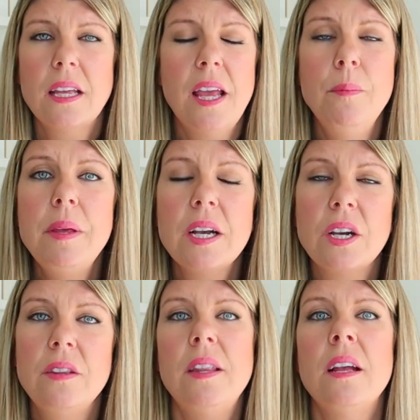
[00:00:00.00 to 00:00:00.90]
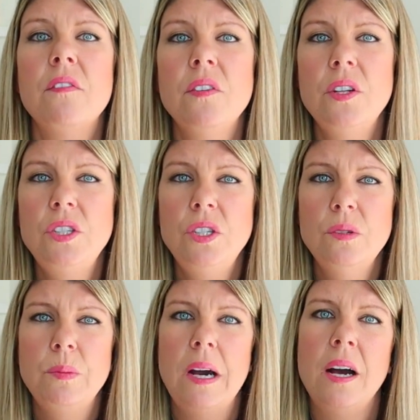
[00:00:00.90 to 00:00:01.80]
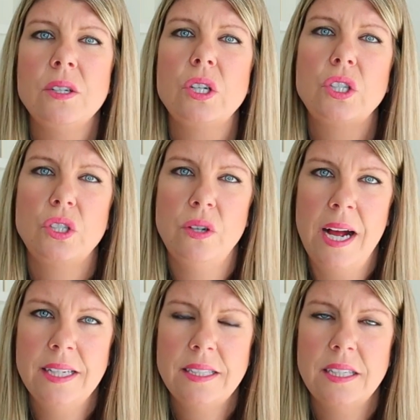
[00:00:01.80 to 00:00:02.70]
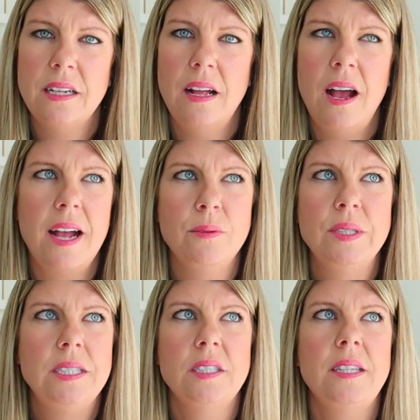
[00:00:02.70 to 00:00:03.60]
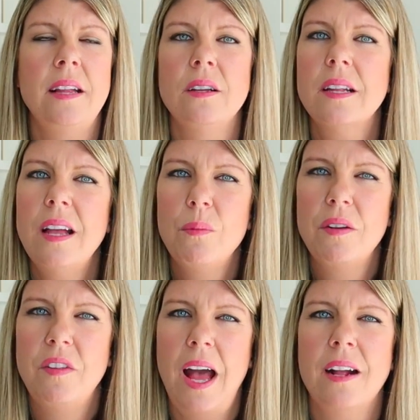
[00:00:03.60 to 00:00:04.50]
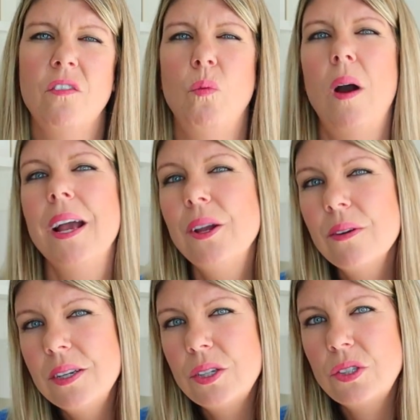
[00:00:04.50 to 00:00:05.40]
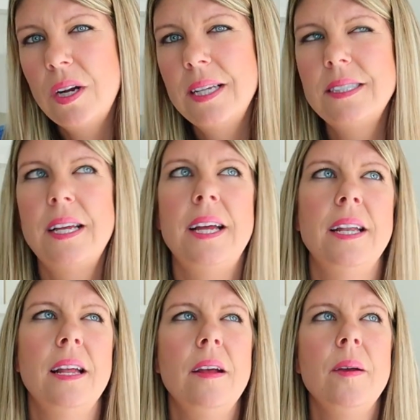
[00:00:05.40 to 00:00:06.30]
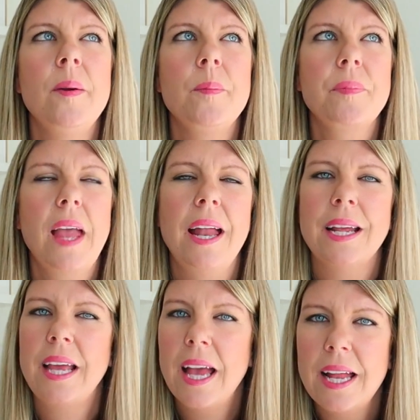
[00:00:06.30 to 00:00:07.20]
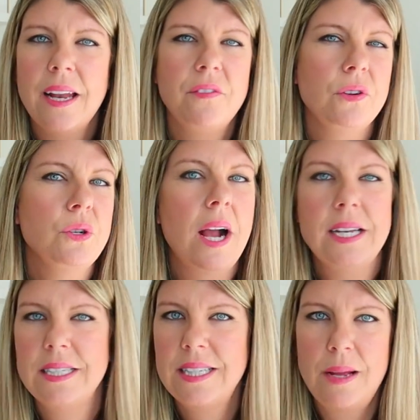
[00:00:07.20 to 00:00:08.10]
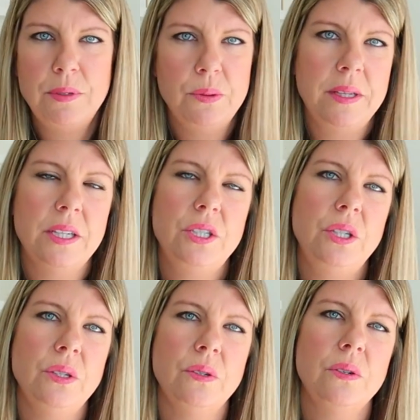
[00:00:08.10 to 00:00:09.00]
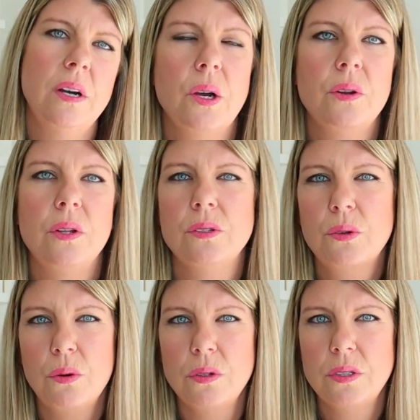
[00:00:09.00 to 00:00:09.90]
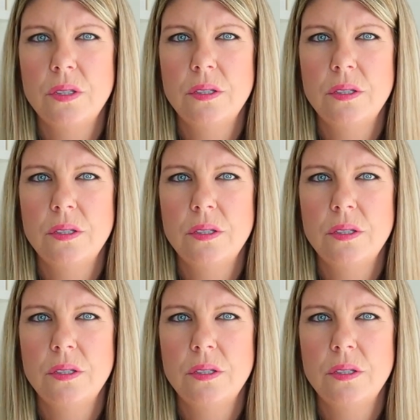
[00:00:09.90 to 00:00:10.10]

can be a good thing for the 2, but under stress, I would just say, look at that red flag of why you're under stress. And again, if you're trying to decide between the 2, go to those core